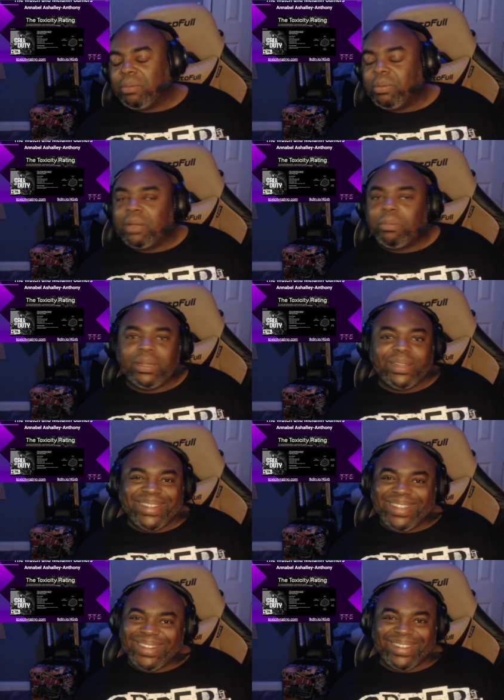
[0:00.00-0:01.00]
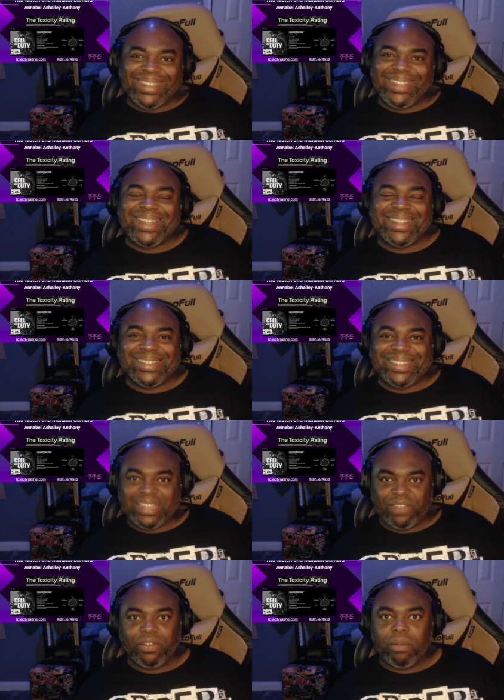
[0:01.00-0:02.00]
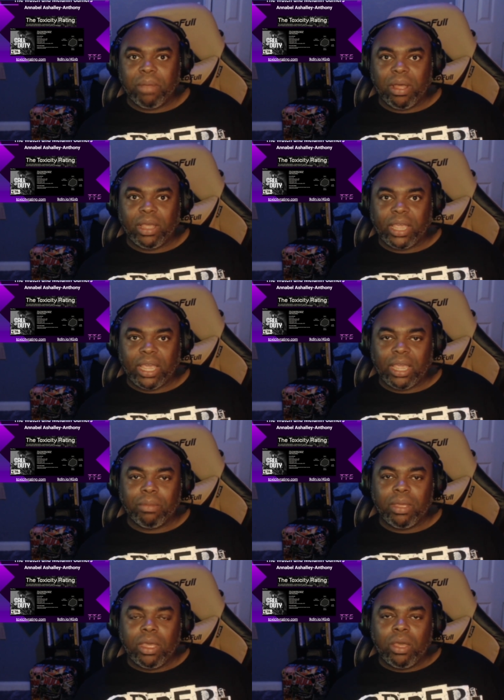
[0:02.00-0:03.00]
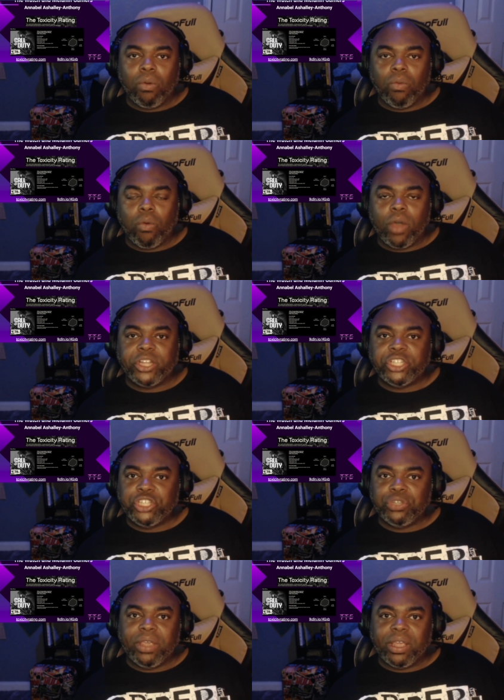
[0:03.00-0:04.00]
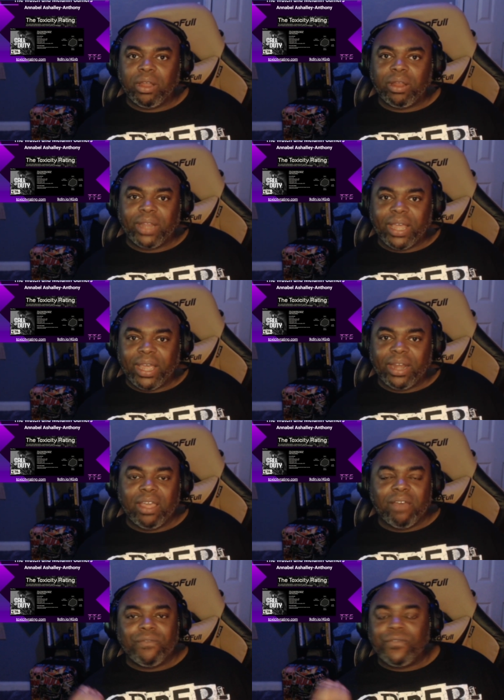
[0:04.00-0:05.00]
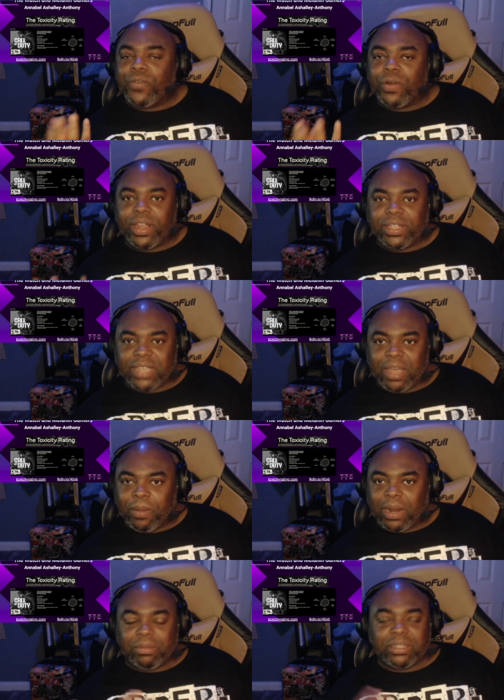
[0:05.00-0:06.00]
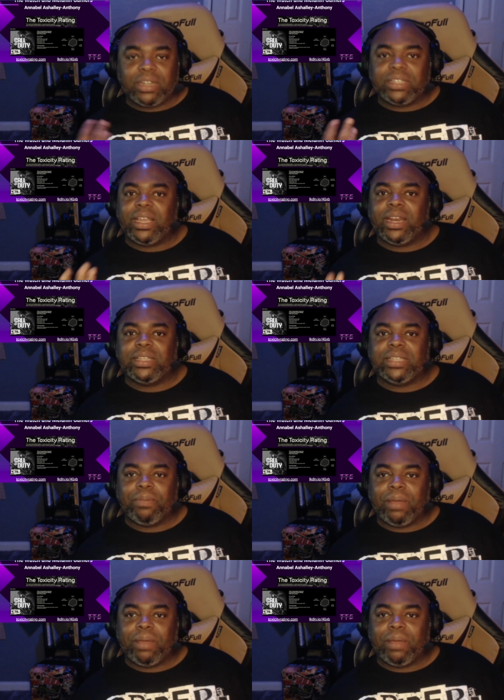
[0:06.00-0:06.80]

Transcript: completely different ball game once you get online for example, and I'm just going to say an example.